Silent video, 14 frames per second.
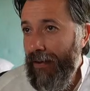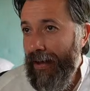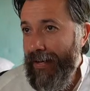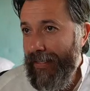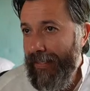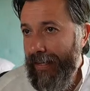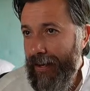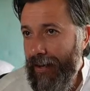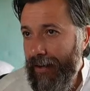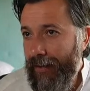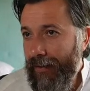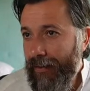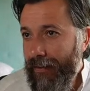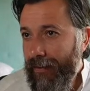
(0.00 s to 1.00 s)
of
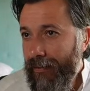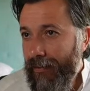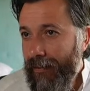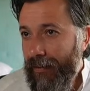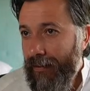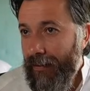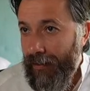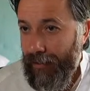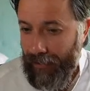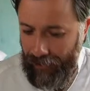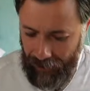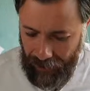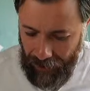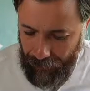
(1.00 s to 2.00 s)
Isaiah,
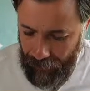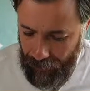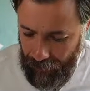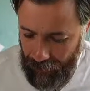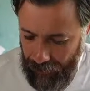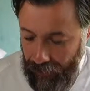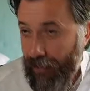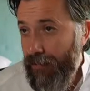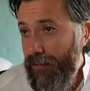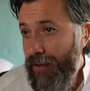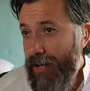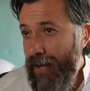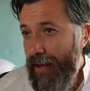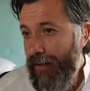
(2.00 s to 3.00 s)
chapter
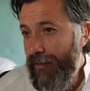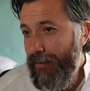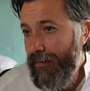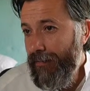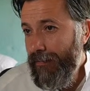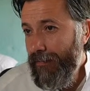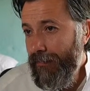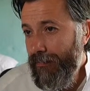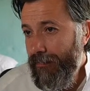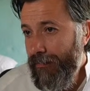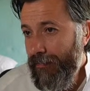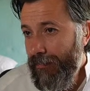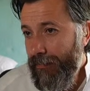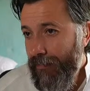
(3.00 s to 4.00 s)
38.
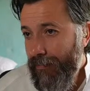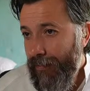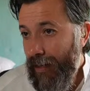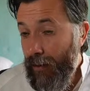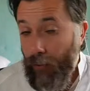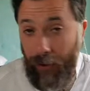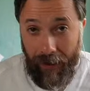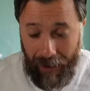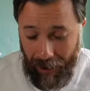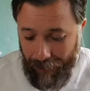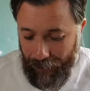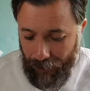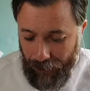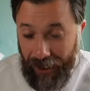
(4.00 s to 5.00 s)
I'm looking
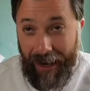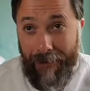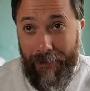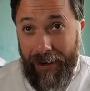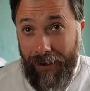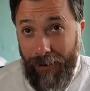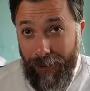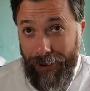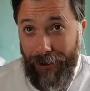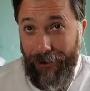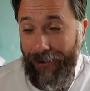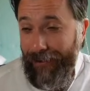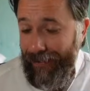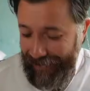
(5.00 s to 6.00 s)
down because I have my notes
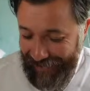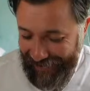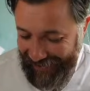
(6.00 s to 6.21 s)
here.